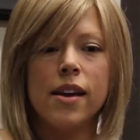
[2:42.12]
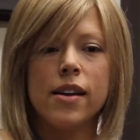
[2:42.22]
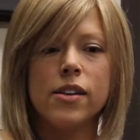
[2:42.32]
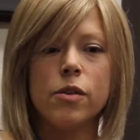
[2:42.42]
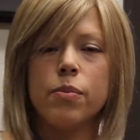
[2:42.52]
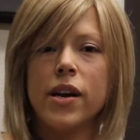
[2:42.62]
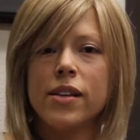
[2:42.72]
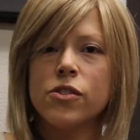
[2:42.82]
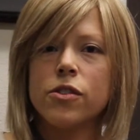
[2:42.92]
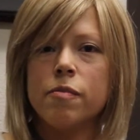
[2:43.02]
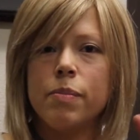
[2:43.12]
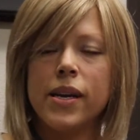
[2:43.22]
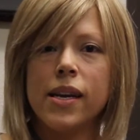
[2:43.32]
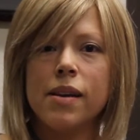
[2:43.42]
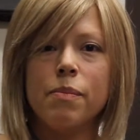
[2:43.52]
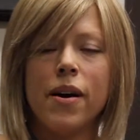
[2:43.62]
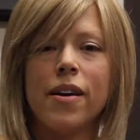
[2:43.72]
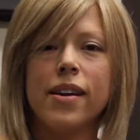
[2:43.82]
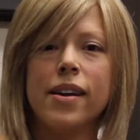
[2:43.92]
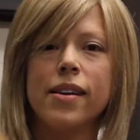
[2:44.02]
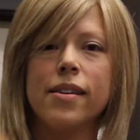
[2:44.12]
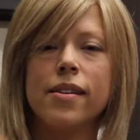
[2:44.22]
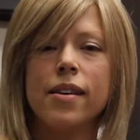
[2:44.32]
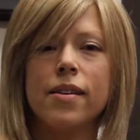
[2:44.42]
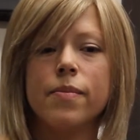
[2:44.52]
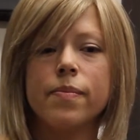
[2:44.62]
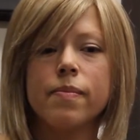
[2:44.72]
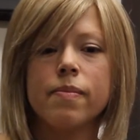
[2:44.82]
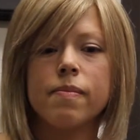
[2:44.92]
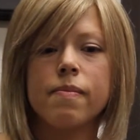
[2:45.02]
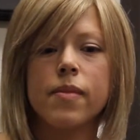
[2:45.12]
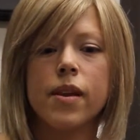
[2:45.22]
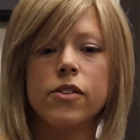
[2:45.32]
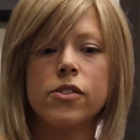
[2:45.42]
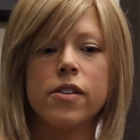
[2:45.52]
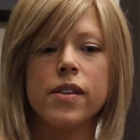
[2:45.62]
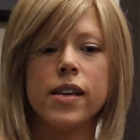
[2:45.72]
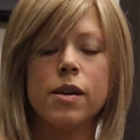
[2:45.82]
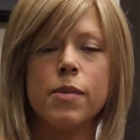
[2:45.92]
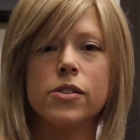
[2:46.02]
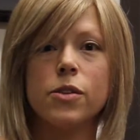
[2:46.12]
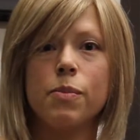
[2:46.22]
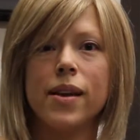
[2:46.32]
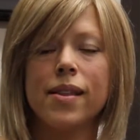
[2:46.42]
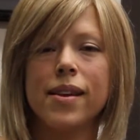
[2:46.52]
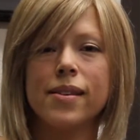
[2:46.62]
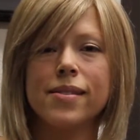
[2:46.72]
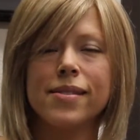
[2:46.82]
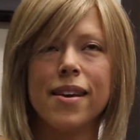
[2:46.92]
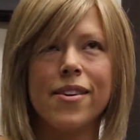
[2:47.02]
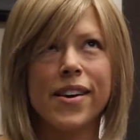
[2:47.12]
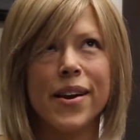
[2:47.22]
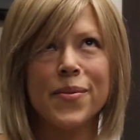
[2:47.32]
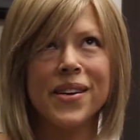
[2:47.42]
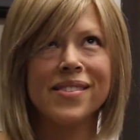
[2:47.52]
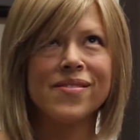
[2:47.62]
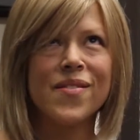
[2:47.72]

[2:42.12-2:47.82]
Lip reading: your brain sort of pinging and ponging, and you start thinking about so many things. You say, okay, well,